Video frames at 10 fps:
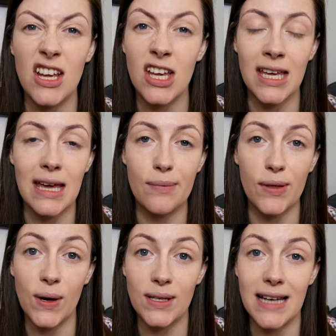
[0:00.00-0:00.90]
you can keep
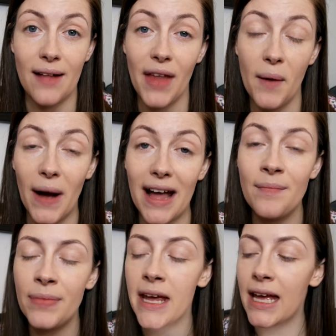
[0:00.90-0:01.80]
the cost down that
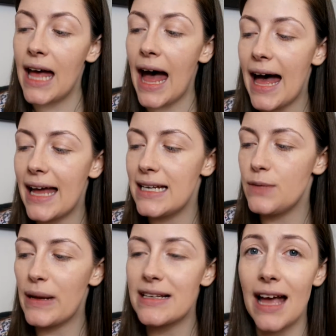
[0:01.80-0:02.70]
way.
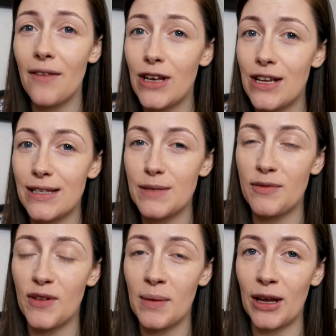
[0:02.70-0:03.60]
And because I haven't used this
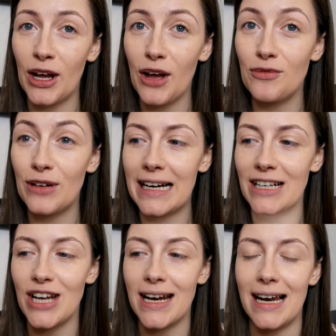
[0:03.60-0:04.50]
before, I'm going to go
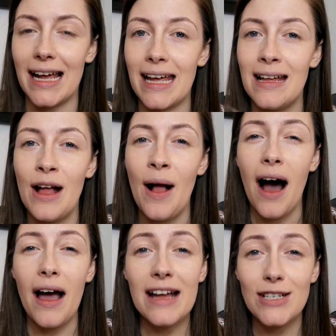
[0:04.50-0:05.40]
really gently.
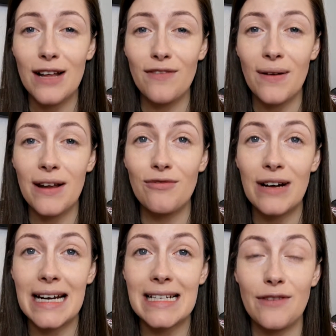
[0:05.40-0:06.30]
I actually found it
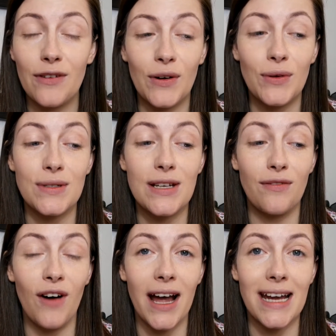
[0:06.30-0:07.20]
really difficult to
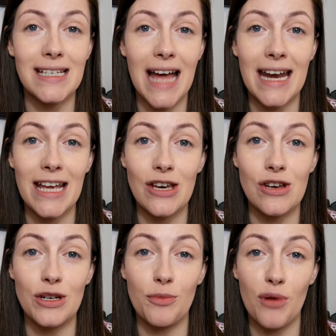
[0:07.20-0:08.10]
find any
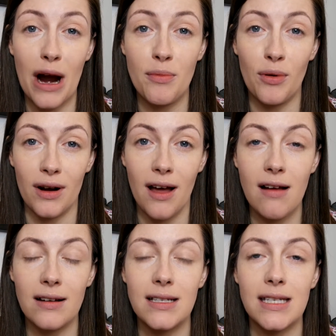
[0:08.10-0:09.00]
good brow
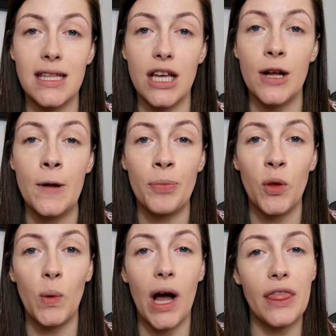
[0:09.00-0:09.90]
products that
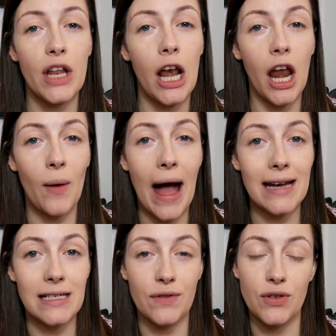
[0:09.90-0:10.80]
were at the lower
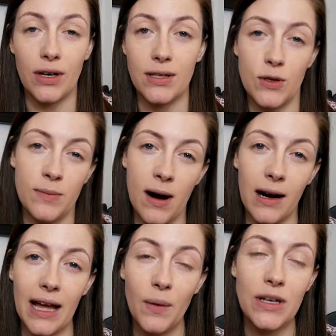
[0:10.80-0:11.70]
end of the drugstore
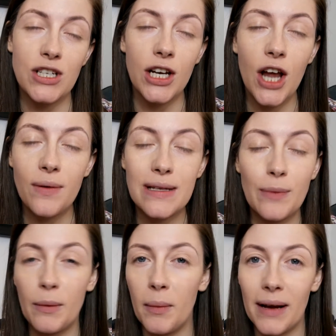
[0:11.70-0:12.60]
market, which I know is
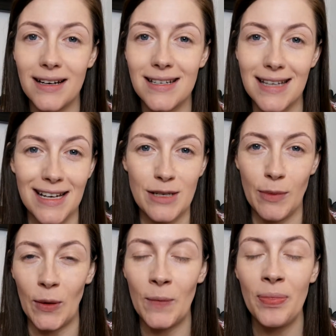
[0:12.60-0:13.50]
probably
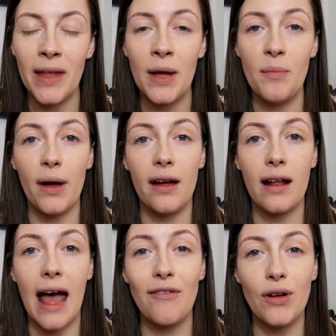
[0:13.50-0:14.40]
understandable, but
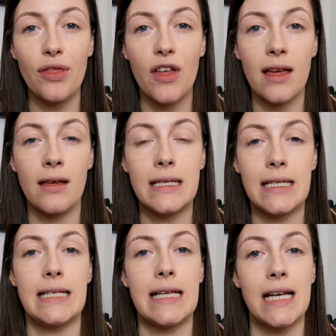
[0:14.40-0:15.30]
everything
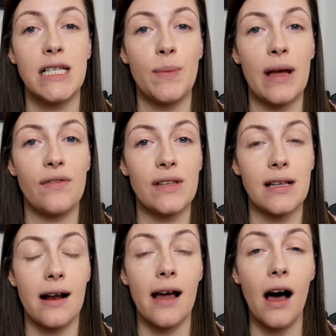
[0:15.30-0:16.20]
did tend to be of the
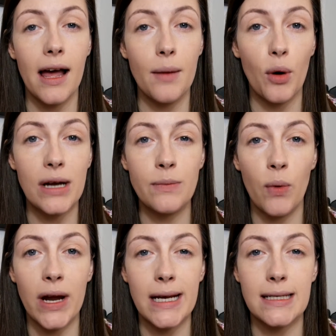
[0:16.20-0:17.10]
slightly higher price
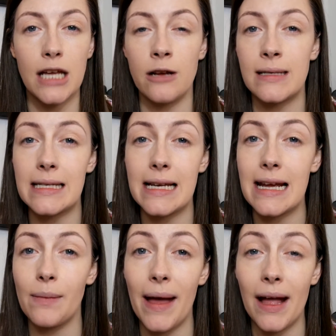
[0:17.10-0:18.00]
point. So
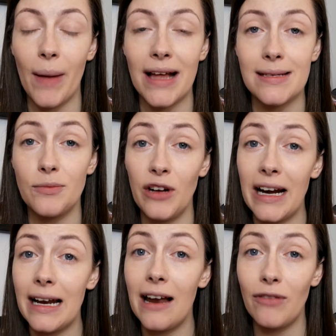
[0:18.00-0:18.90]
Sleek Makeup had some
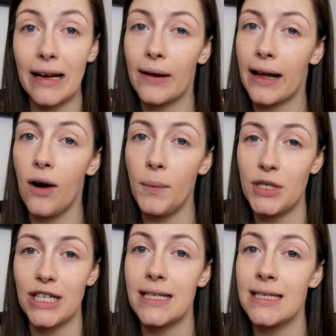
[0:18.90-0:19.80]
really lovely looking
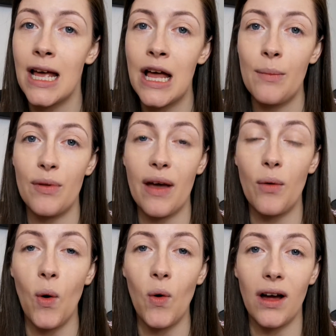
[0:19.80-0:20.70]
options, but they
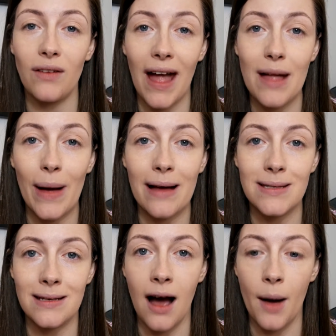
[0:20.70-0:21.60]
were all kind of
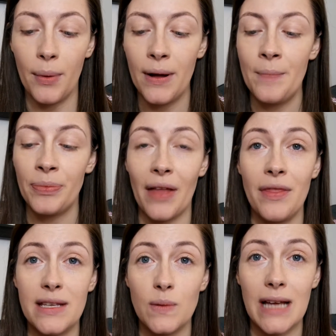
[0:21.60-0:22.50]
£8 and up.
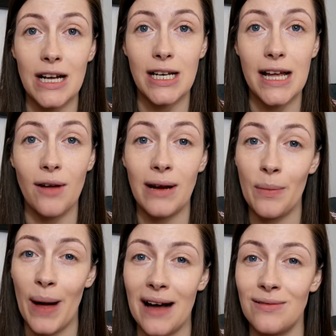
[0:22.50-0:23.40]
And this was actually only
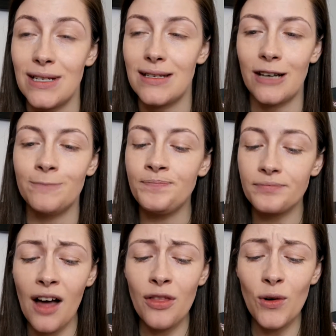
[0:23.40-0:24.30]
£1. So
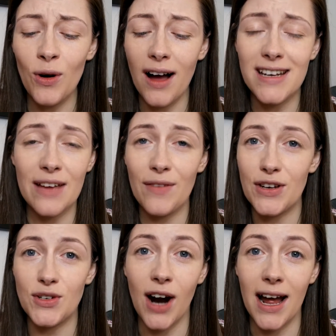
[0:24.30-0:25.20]
I thought I'd give
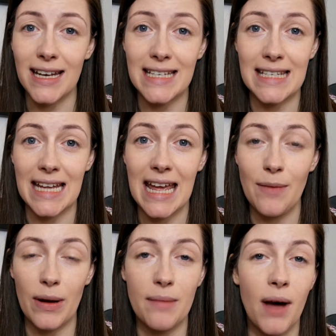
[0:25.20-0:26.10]
it a try and
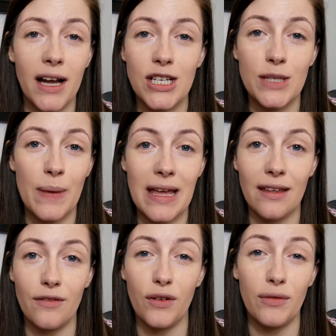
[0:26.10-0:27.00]
see, but it might just be
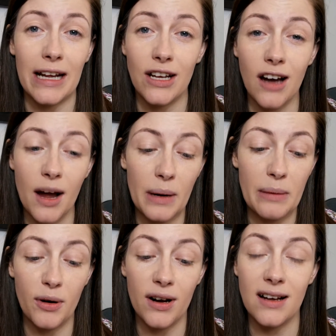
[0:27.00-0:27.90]
that for really good
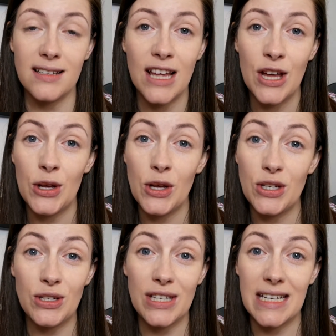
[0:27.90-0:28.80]
eyebrow products, you
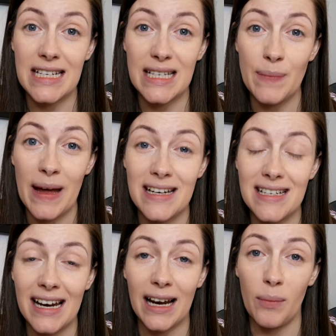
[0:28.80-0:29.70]
do just need to
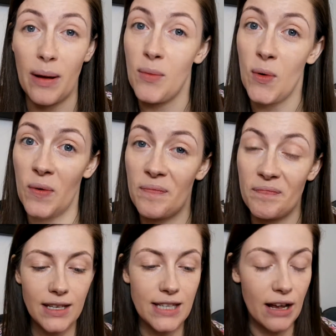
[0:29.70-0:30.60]
spend a little bit more.
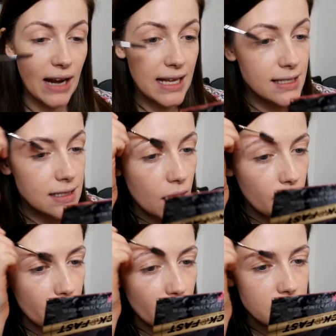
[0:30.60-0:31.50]
So let's
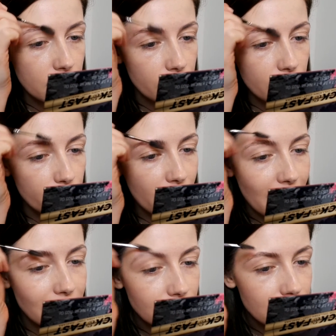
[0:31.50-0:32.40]
start by brushing through the
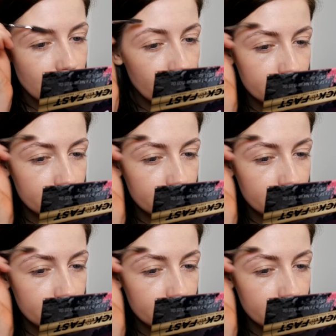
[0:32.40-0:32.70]
brows.